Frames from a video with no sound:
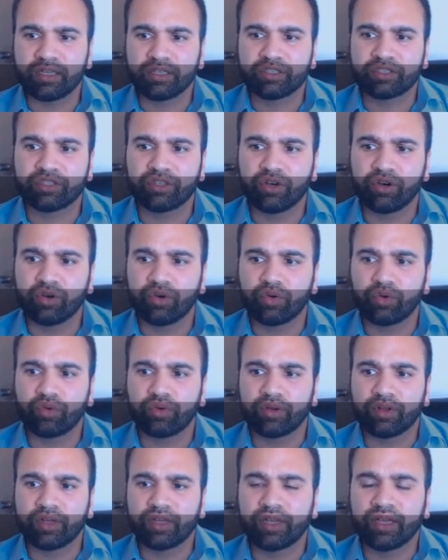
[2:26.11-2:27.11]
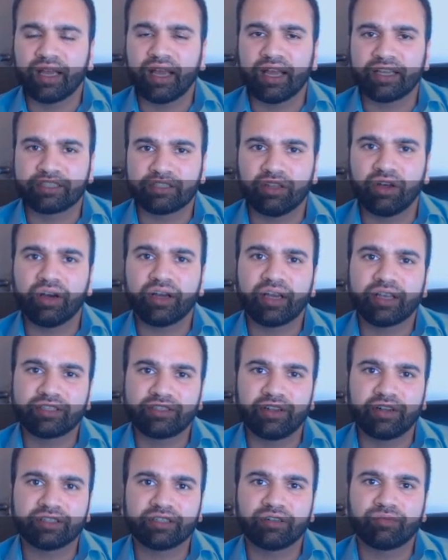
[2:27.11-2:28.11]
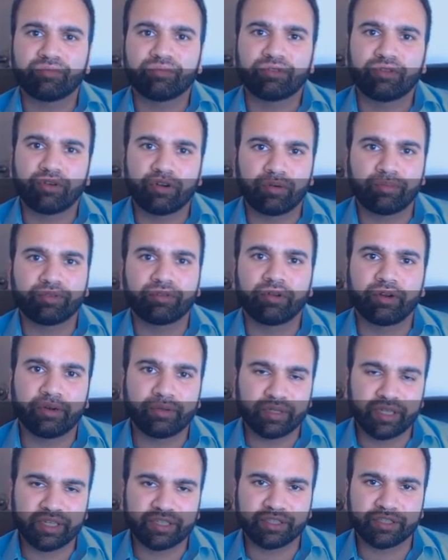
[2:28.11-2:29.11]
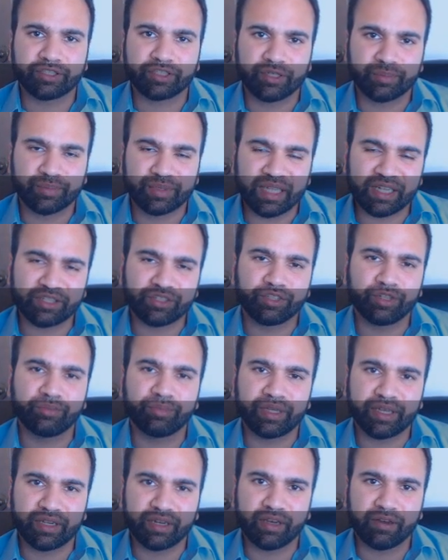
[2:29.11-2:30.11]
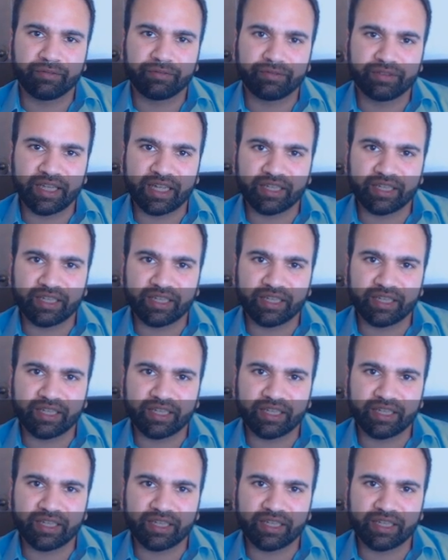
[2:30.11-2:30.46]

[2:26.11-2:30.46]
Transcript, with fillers: So as long as there's an employer-employee relationship, that should be enough.